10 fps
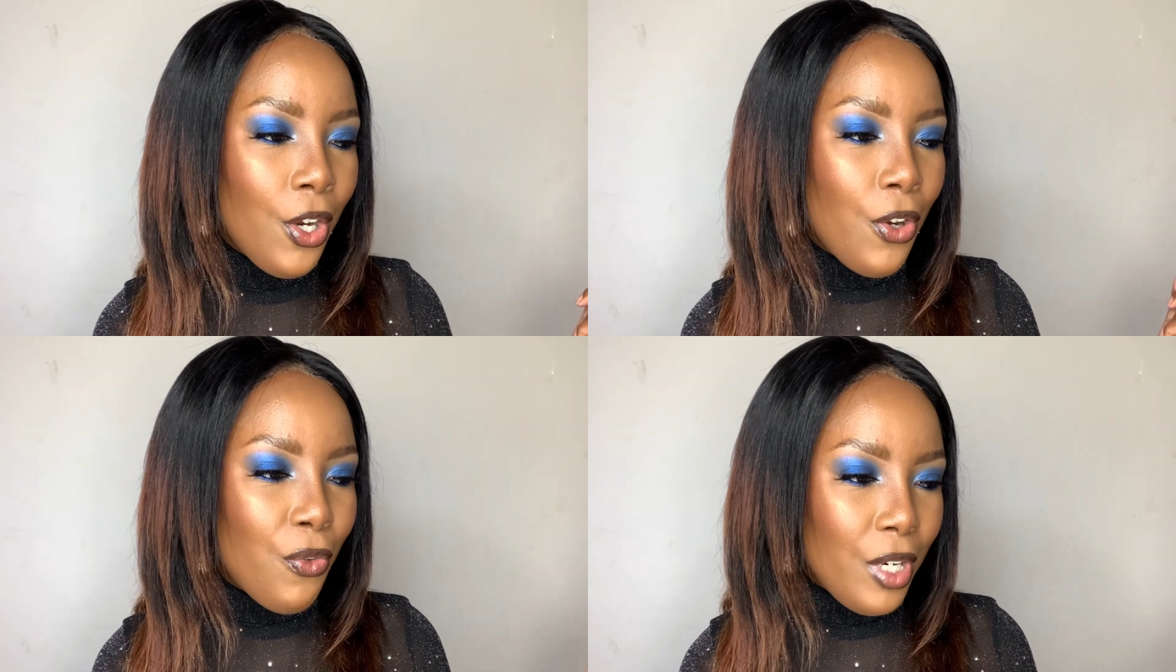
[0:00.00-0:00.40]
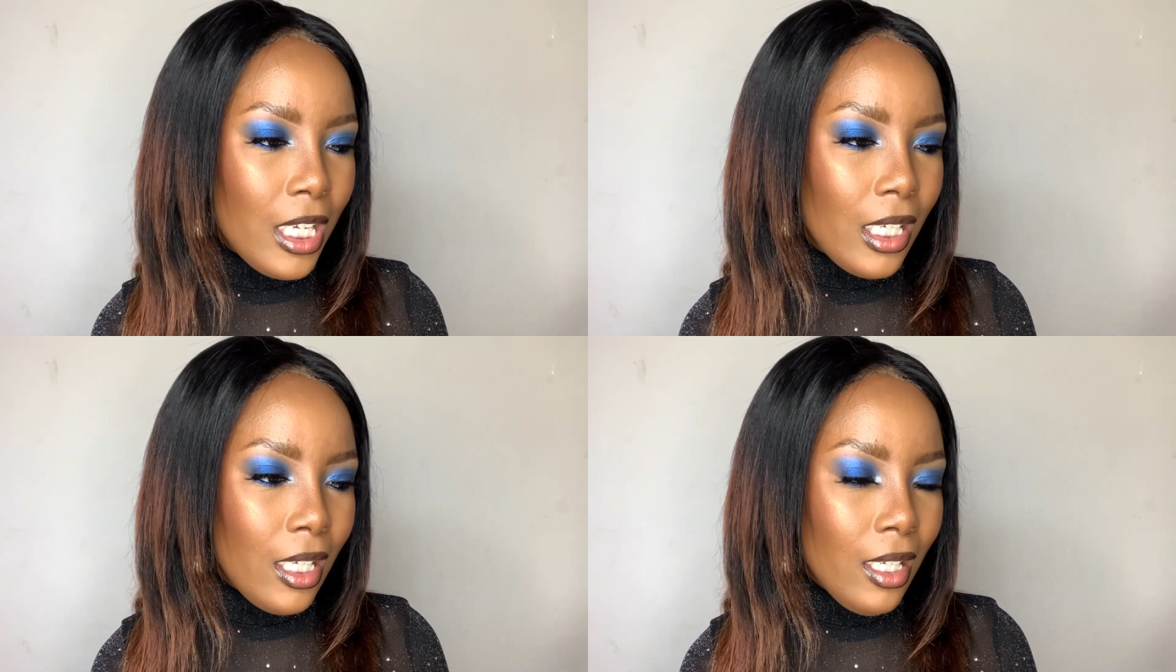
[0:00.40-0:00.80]

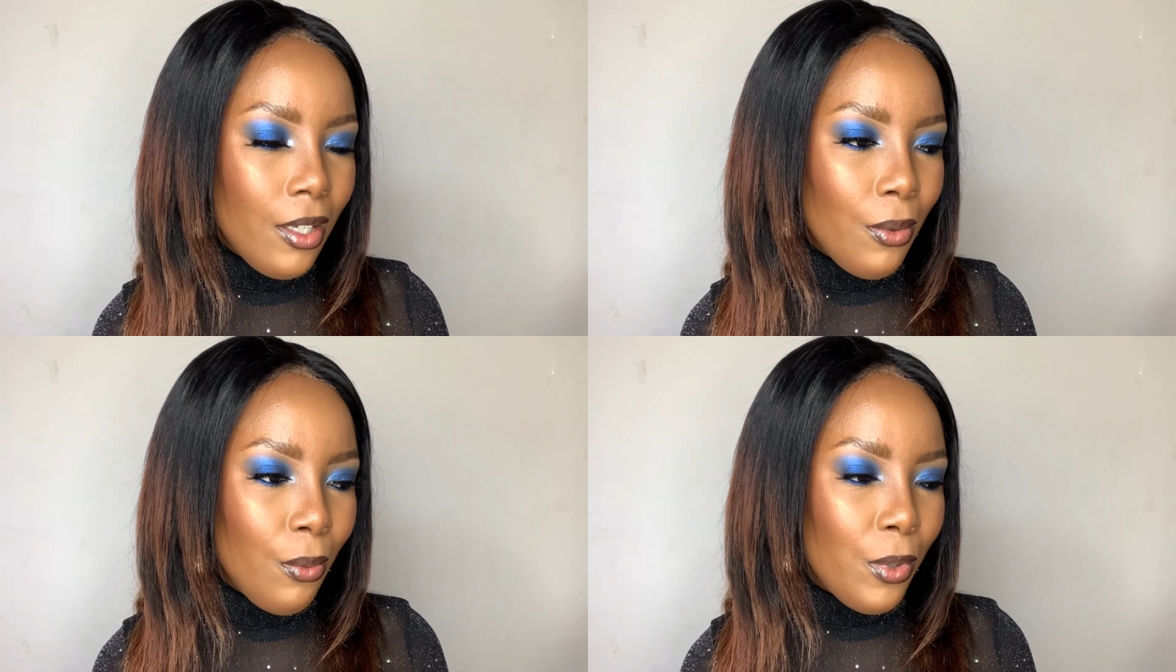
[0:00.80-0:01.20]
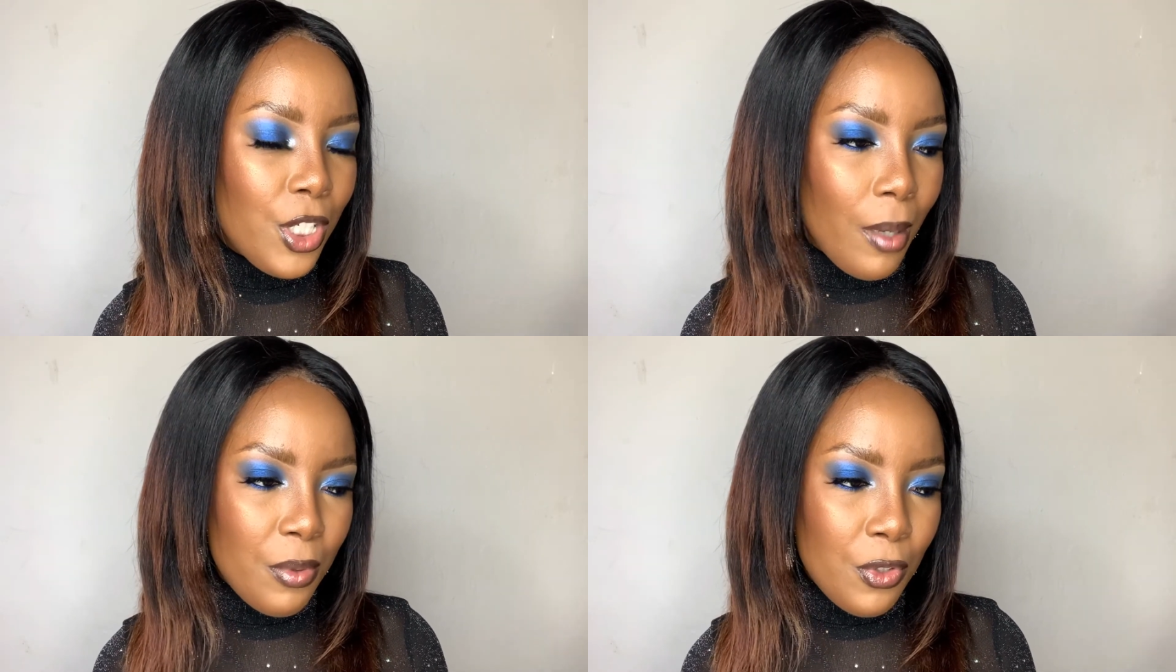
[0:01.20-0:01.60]
which I
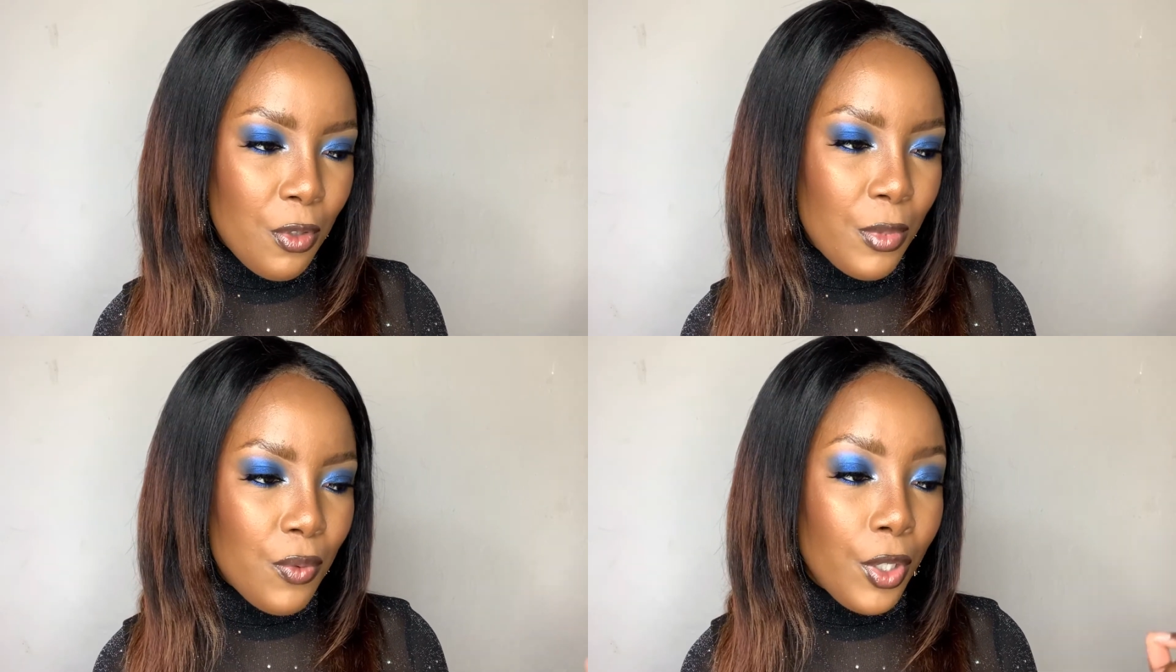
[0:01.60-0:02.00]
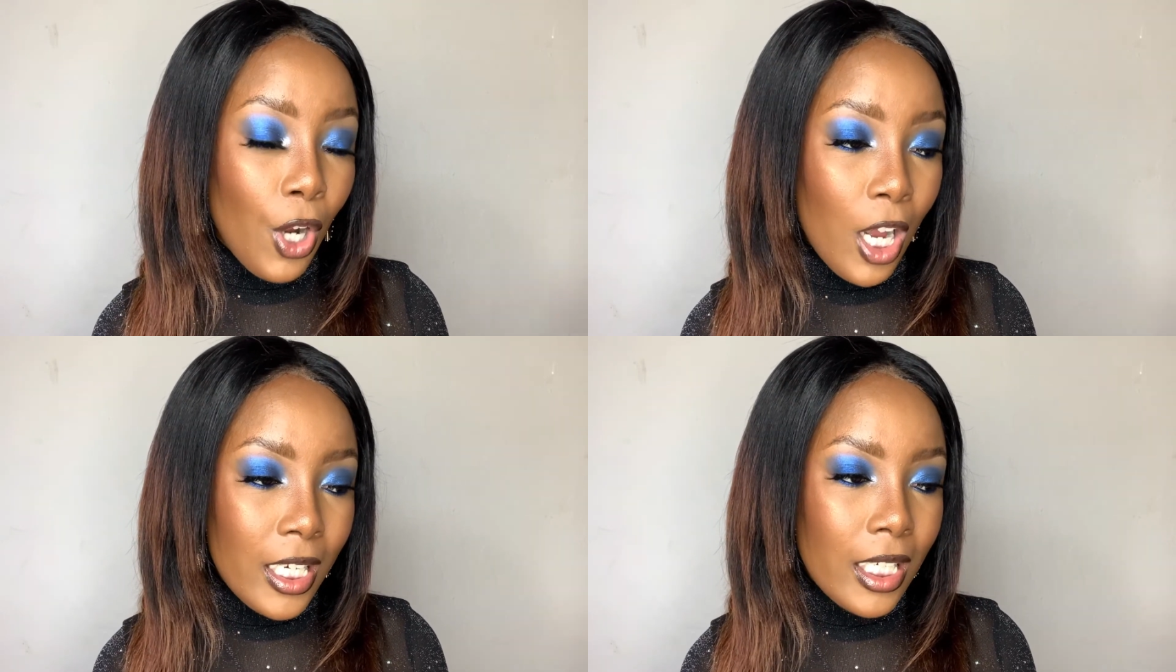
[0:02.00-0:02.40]
presume is
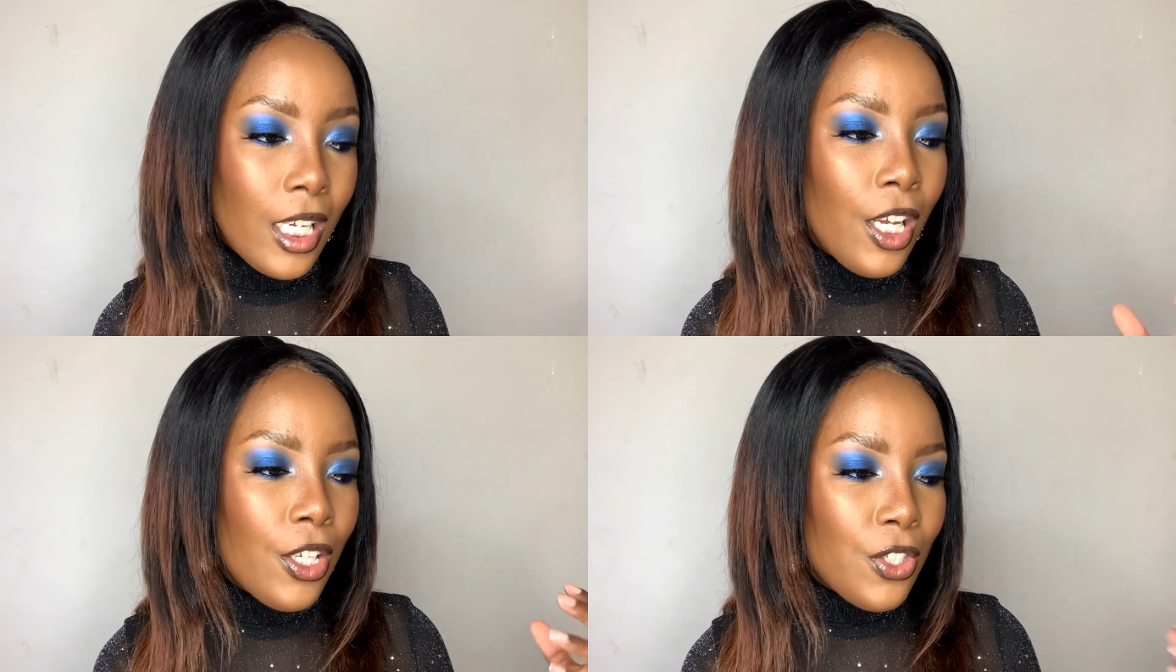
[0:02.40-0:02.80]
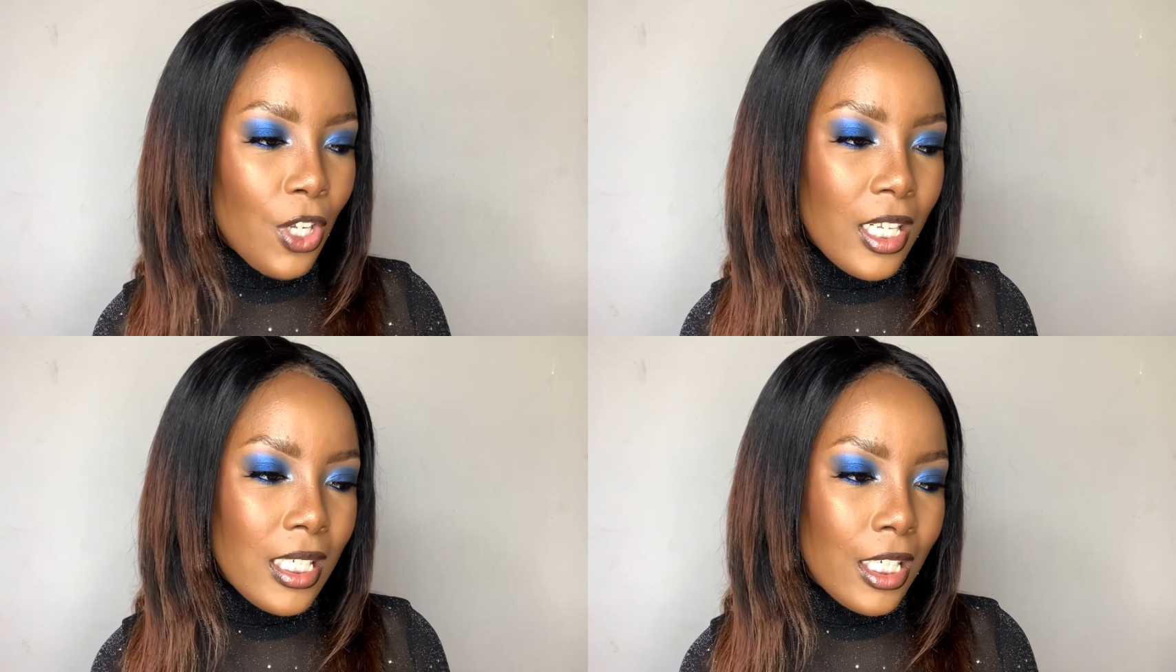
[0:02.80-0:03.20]
regarding
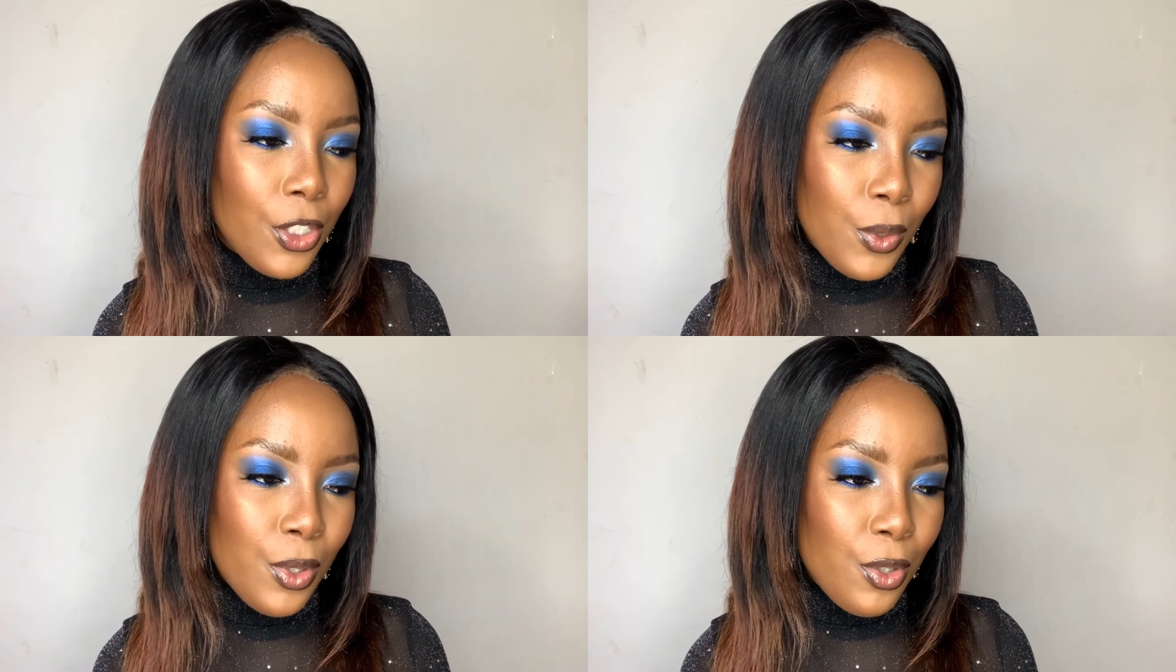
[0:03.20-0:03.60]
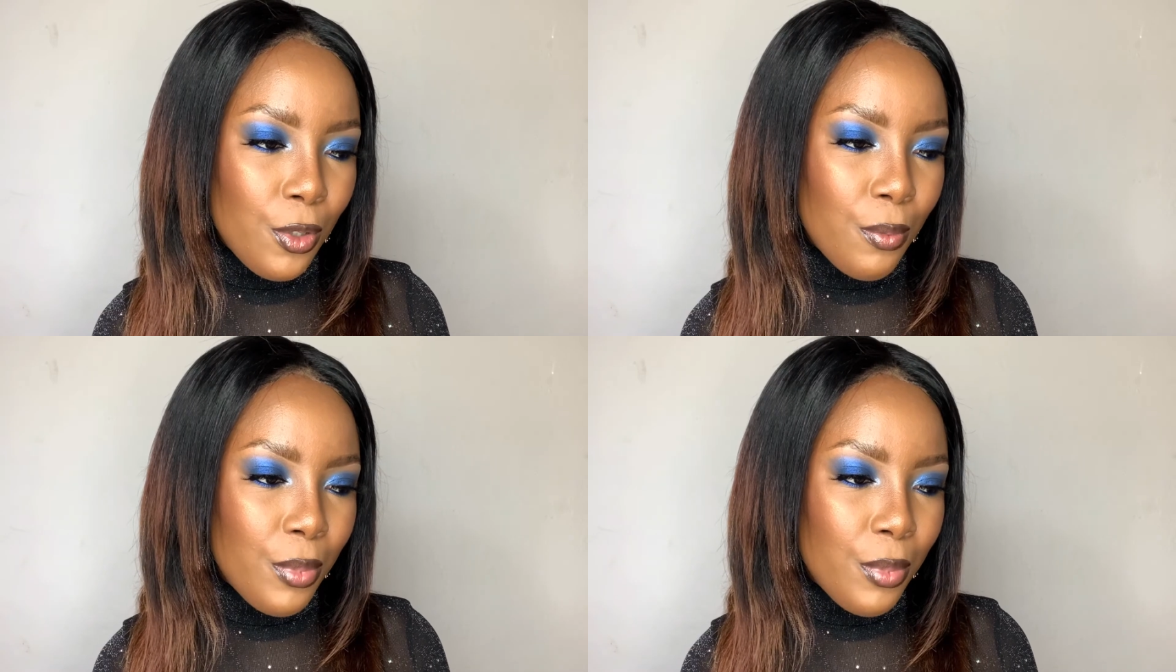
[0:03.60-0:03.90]
starting YouTube?